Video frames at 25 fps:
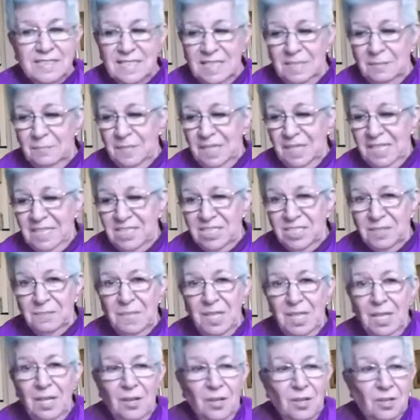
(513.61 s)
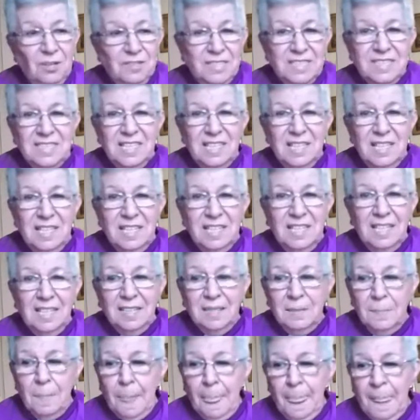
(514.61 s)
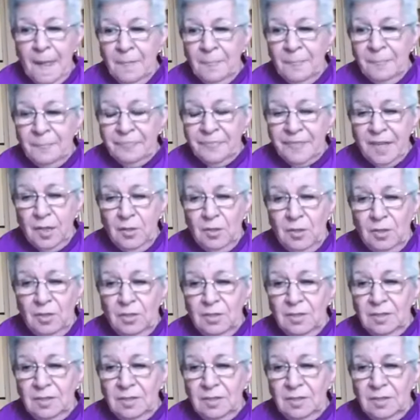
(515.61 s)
when they're actually going to see a medium or a psychic